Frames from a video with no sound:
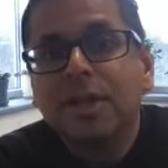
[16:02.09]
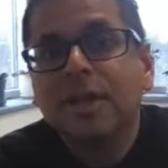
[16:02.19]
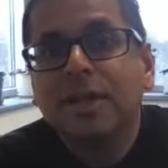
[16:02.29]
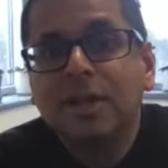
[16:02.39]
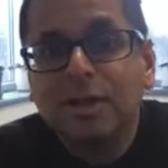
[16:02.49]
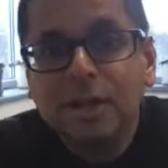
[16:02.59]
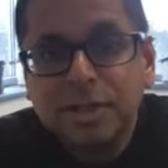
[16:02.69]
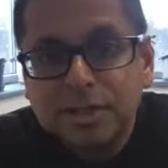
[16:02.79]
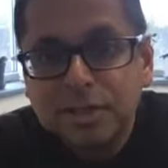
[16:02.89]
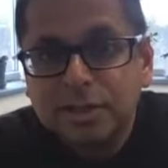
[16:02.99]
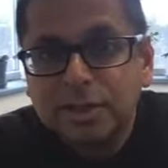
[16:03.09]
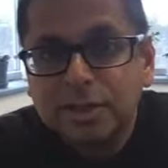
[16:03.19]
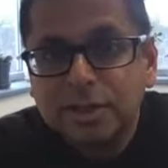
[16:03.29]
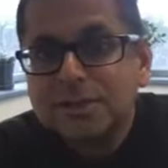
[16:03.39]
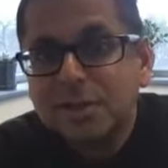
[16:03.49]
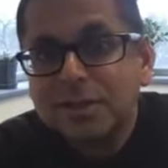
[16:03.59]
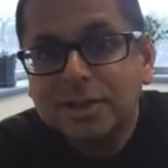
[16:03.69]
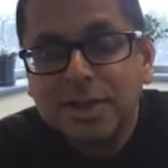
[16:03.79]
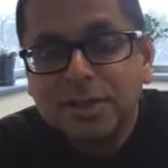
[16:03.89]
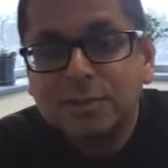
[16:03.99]
in our industry. And so I
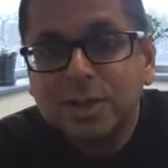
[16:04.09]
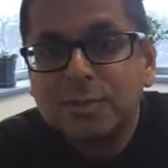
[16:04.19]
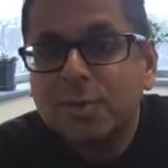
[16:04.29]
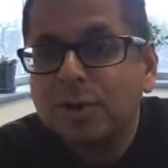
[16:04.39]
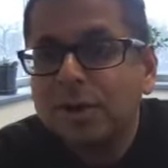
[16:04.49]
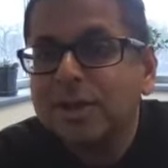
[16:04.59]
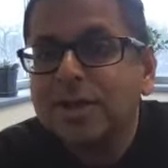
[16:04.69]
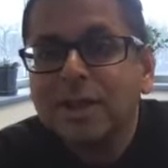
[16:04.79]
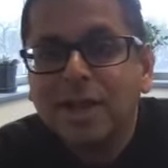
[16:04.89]
think that's really important.